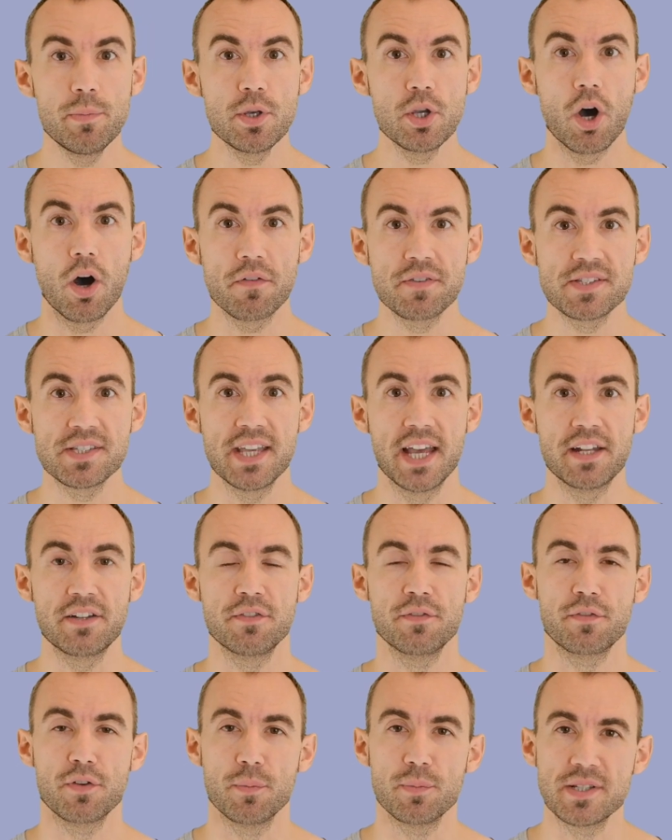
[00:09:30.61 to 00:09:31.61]
offset
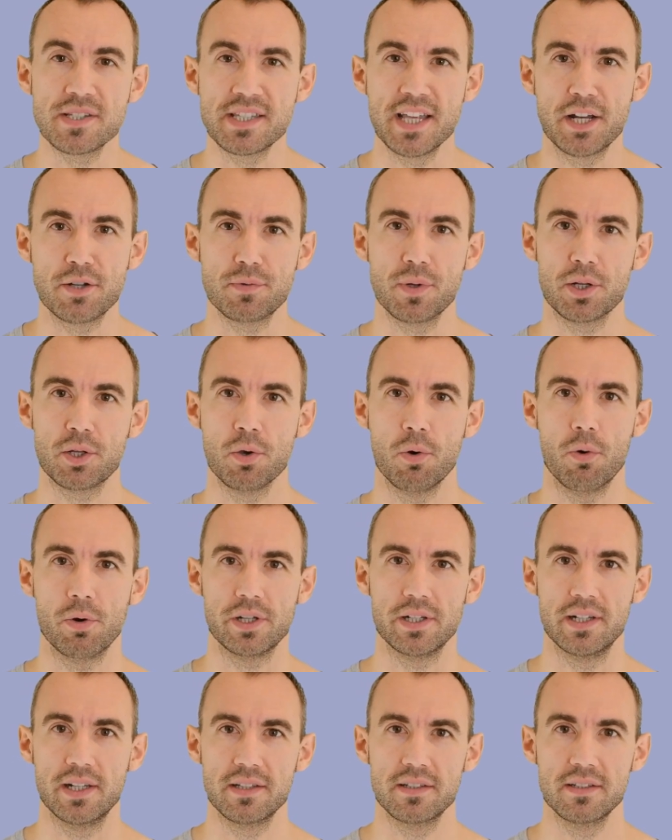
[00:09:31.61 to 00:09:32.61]
from the central
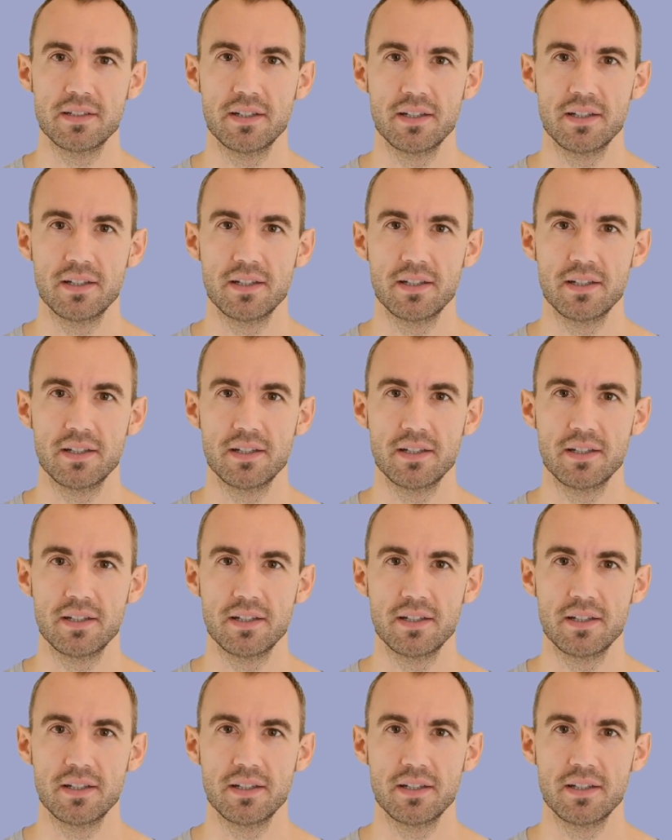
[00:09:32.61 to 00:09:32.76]
coordinate.